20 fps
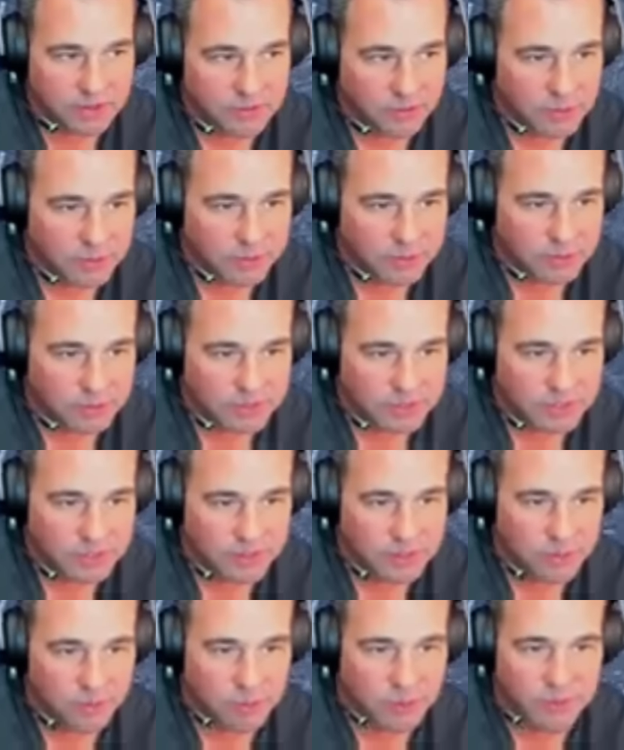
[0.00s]
representing
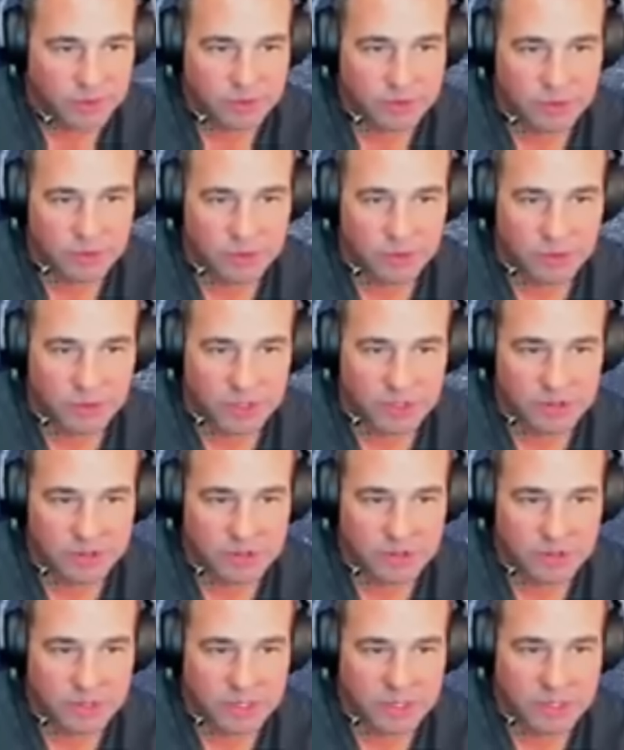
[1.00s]
the Bunker
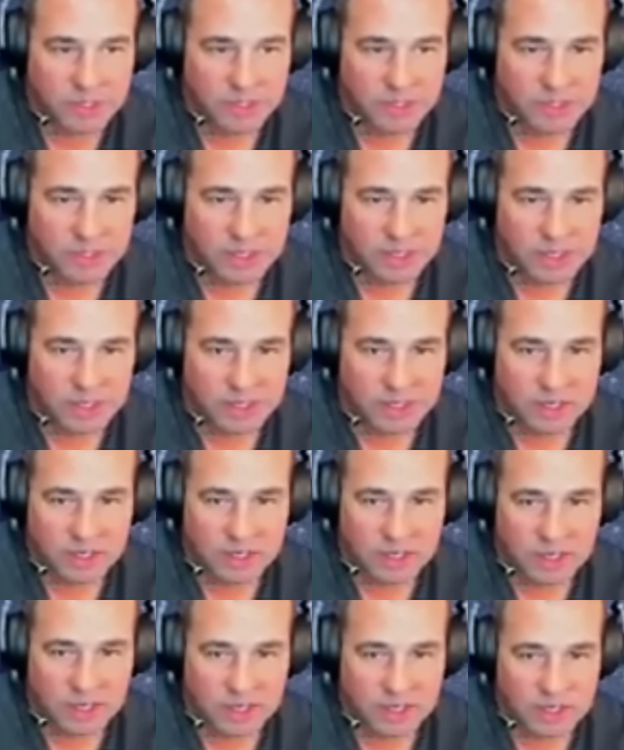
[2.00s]
Squadron, a
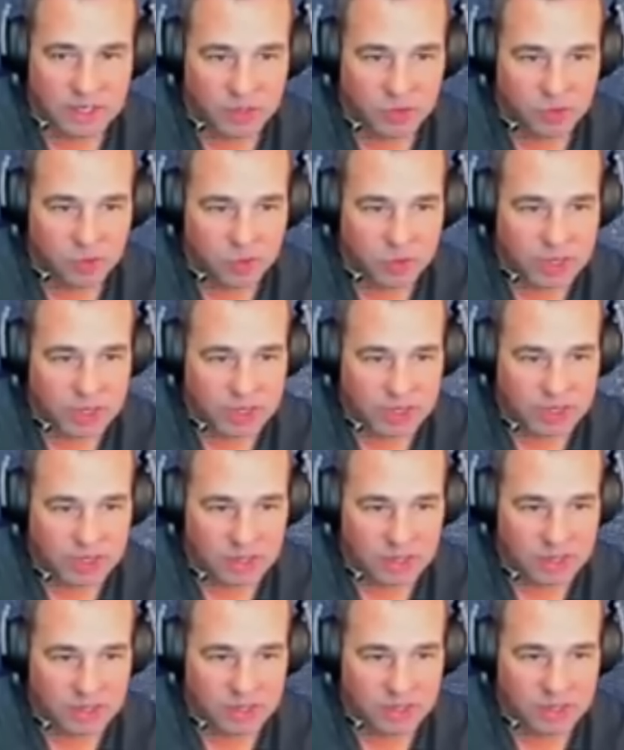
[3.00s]
great
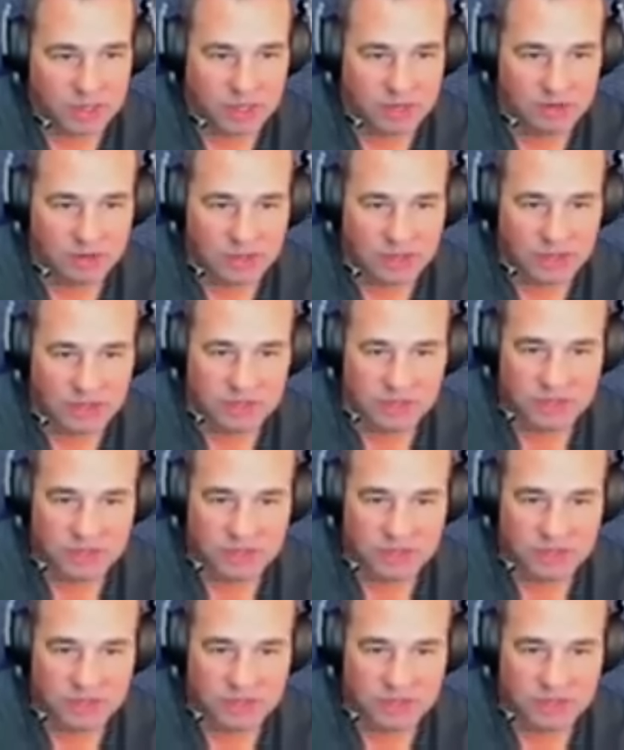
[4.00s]
aviation